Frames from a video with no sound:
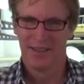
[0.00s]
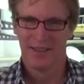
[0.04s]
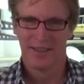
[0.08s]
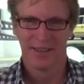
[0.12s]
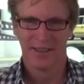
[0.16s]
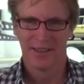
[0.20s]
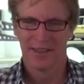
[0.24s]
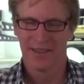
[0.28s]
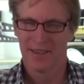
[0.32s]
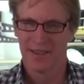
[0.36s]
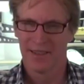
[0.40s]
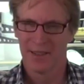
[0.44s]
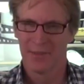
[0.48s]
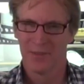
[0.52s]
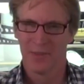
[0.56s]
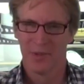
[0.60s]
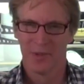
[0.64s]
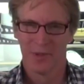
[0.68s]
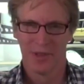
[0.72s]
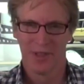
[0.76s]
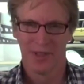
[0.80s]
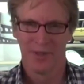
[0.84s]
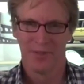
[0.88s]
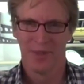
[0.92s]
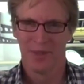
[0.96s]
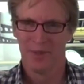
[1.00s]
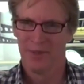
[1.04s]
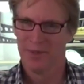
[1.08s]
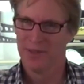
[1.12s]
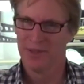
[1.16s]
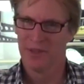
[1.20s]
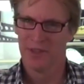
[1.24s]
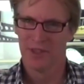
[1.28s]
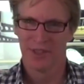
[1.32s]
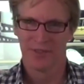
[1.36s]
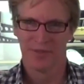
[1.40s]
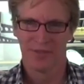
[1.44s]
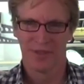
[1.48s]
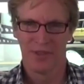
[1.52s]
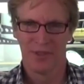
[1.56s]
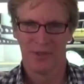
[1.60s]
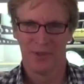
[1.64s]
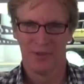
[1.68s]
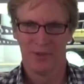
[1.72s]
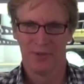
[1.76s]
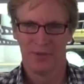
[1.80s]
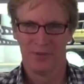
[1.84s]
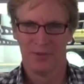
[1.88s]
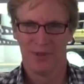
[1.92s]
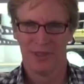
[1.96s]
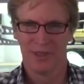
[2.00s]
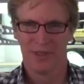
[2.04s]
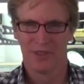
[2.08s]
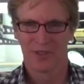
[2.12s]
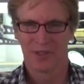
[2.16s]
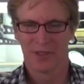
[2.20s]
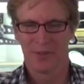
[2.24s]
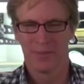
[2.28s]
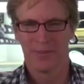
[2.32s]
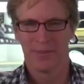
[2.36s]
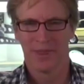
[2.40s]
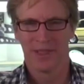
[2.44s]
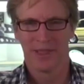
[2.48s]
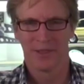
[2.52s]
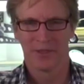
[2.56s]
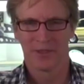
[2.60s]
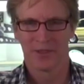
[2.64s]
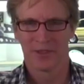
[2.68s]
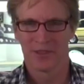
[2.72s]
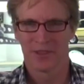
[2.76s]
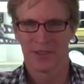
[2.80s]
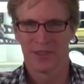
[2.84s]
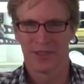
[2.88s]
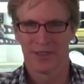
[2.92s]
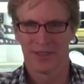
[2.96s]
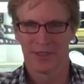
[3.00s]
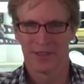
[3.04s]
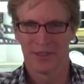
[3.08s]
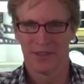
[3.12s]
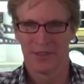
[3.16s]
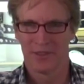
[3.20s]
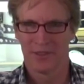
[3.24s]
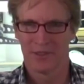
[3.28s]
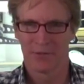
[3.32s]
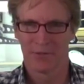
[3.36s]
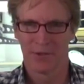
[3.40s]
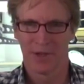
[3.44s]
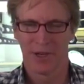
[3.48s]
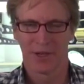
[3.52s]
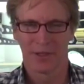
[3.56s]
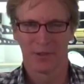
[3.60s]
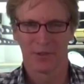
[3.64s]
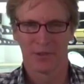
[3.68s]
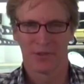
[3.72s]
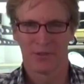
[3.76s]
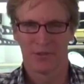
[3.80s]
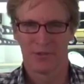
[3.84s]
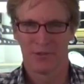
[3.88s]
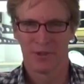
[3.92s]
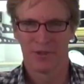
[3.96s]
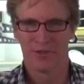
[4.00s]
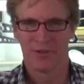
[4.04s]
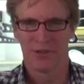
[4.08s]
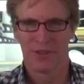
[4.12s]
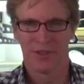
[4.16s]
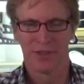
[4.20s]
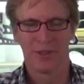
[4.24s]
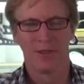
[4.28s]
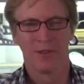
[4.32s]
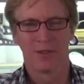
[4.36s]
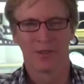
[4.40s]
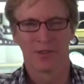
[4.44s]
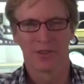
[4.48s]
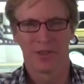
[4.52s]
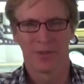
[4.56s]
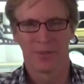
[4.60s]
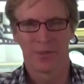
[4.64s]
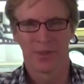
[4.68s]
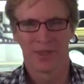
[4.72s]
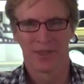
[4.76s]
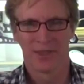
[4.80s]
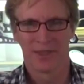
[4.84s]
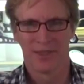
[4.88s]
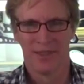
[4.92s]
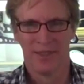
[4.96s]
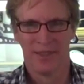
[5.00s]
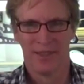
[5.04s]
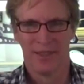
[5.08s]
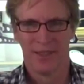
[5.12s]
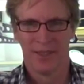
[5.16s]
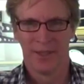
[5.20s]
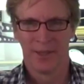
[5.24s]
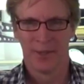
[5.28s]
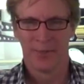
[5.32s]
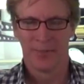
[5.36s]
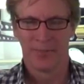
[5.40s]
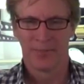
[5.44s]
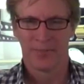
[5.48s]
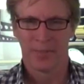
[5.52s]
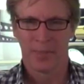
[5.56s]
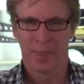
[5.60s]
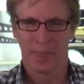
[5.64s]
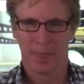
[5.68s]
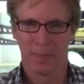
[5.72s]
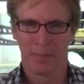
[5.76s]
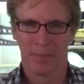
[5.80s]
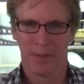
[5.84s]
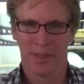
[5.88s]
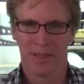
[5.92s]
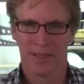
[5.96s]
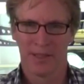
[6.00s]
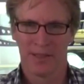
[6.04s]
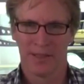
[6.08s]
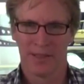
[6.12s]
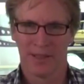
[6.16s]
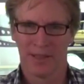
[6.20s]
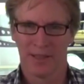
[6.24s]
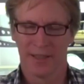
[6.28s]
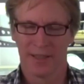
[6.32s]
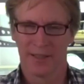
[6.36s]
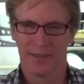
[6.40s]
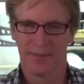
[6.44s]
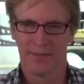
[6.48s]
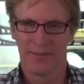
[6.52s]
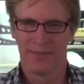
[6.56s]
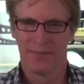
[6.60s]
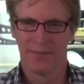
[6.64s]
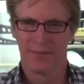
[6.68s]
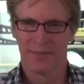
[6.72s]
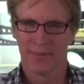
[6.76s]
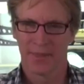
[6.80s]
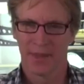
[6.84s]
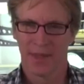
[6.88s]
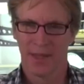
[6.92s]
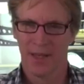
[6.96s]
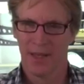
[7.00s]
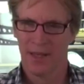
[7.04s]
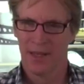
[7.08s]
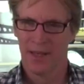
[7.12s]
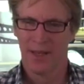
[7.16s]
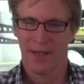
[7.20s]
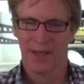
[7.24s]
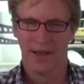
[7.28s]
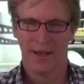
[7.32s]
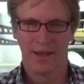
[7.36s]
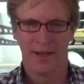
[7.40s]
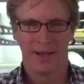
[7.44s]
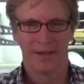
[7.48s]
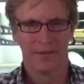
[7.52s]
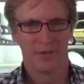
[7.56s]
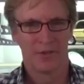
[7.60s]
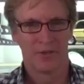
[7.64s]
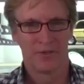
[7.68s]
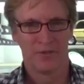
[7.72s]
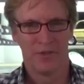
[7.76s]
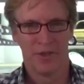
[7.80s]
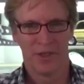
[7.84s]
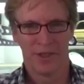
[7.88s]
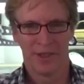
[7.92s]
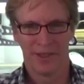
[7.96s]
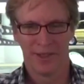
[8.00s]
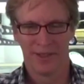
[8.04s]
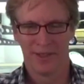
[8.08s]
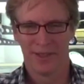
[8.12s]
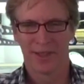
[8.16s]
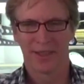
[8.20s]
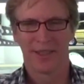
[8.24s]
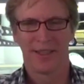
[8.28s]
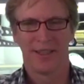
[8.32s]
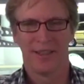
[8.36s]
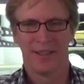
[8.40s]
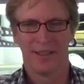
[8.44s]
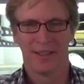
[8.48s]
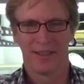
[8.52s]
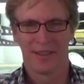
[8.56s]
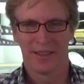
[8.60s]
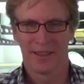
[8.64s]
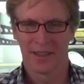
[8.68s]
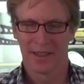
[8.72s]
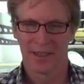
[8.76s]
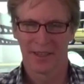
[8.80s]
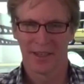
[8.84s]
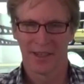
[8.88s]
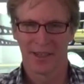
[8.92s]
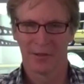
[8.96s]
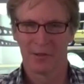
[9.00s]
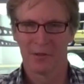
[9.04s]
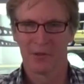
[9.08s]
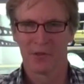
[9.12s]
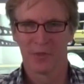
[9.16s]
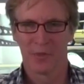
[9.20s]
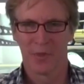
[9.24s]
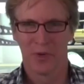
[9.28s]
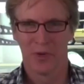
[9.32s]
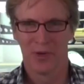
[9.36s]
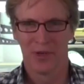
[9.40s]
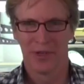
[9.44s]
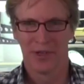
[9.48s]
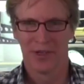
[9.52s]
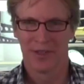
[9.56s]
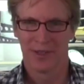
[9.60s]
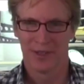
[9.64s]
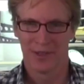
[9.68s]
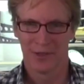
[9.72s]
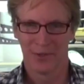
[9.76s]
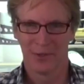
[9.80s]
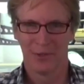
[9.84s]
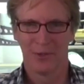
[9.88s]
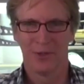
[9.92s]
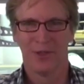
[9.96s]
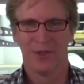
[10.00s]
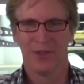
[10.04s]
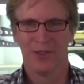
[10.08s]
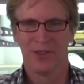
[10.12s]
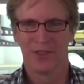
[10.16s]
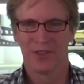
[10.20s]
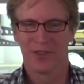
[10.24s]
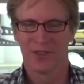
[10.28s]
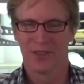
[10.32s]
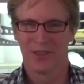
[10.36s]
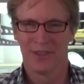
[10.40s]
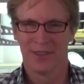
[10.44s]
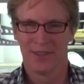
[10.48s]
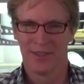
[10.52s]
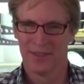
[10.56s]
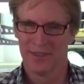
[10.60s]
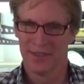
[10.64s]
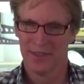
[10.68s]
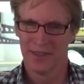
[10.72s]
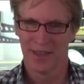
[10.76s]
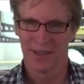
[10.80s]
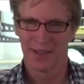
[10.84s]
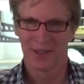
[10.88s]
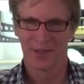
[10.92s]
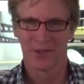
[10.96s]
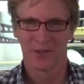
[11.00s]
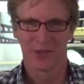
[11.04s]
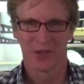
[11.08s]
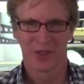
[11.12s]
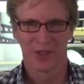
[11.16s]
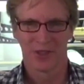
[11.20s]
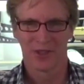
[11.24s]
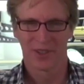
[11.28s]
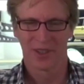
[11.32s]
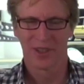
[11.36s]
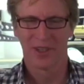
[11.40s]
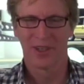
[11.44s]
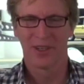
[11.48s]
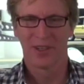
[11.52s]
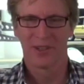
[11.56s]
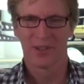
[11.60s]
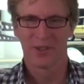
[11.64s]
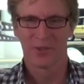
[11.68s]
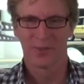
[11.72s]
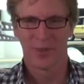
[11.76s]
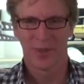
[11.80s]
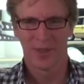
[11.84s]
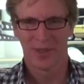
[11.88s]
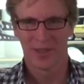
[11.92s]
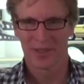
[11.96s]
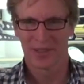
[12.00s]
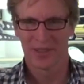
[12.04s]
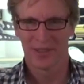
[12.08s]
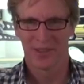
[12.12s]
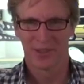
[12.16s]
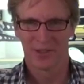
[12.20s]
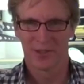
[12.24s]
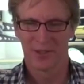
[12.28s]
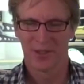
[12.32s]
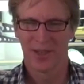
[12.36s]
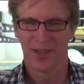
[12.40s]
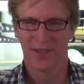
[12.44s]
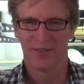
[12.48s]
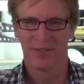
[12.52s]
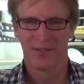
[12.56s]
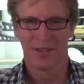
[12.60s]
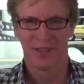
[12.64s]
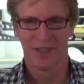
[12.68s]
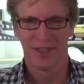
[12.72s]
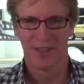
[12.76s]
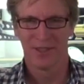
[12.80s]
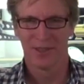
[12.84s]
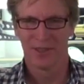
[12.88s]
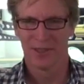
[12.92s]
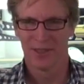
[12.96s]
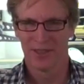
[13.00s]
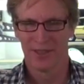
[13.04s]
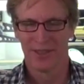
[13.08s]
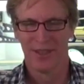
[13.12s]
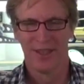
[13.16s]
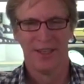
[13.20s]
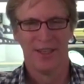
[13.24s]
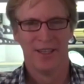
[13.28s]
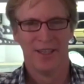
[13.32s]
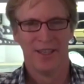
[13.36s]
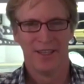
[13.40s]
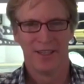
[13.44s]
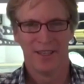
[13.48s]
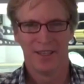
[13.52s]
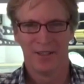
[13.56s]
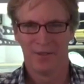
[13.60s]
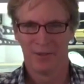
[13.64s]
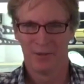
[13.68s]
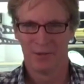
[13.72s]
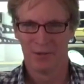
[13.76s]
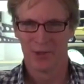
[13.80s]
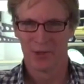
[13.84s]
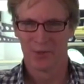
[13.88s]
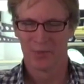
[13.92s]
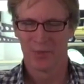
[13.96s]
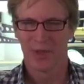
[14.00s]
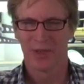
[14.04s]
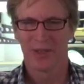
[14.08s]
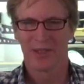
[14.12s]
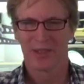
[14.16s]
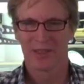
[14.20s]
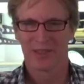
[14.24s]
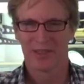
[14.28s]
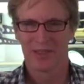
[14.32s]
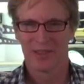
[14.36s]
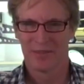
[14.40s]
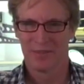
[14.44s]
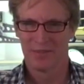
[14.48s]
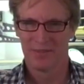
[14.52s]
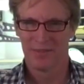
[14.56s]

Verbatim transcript: again, I'm worried maybe the GEVCU did something else, the throttle drifted or something. But uh, I was very lucky that that car was pointed at the woods and not at those other cars parked in the driveway or if it was parked,